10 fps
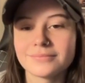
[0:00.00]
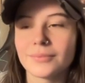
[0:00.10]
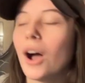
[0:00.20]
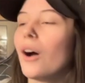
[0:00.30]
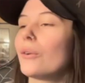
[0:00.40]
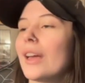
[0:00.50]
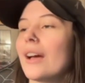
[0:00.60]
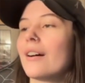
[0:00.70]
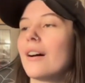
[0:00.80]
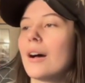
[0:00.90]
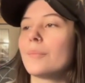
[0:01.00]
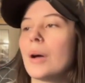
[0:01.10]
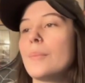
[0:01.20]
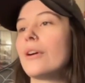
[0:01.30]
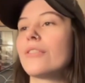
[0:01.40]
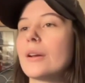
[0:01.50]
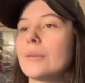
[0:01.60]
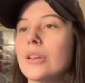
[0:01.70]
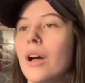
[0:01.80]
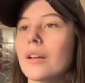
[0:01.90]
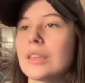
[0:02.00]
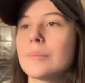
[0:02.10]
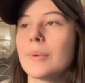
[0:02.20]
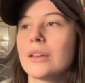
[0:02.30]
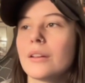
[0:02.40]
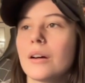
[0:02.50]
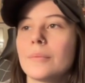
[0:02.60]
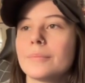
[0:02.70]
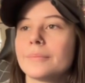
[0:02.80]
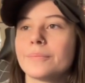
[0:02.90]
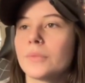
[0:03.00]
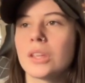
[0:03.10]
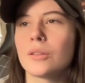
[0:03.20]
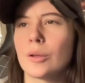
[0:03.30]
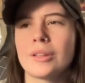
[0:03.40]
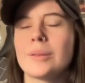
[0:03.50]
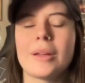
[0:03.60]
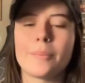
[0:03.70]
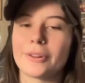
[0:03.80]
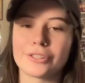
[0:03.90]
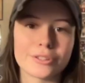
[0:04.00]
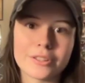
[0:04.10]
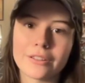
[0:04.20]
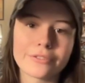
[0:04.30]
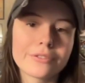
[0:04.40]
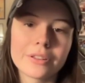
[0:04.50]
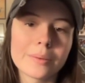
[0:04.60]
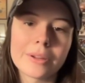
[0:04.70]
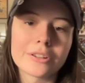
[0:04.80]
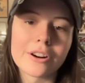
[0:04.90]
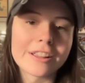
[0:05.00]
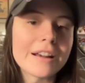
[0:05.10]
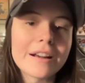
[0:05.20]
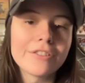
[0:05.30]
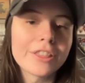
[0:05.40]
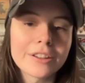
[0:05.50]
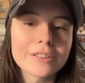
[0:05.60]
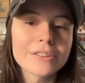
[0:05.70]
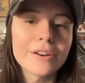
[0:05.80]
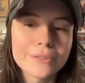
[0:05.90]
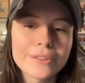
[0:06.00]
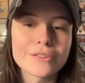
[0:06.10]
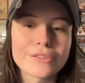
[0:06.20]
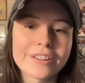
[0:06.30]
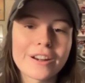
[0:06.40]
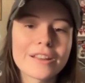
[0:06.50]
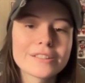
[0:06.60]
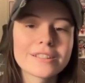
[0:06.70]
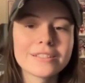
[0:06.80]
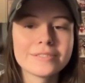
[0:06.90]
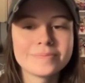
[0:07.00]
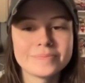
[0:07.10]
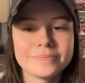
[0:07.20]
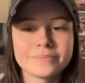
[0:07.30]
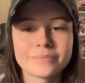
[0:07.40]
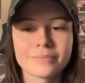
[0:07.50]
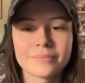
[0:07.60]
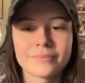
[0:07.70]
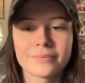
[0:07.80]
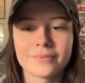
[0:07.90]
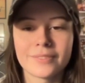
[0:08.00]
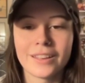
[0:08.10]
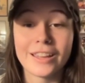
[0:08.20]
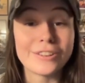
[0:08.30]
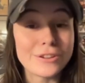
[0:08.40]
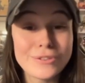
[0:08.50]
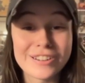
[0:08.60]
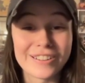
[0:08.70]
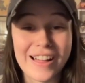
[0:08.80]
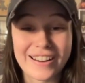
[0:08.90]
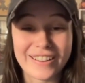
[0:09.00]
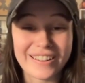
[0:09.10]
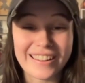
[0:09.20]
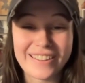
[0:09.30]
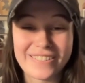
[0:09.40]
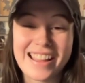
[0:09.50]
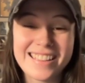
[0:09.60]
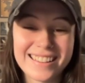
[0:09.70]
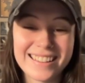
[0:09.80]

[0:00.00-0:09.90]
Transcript: Oh yeah, uh, my boyfriend uh, he made um he he made a bunch of stuff. He made turkey and everything, so that was really nice. That's awesome. And you did a lot of cooking, right?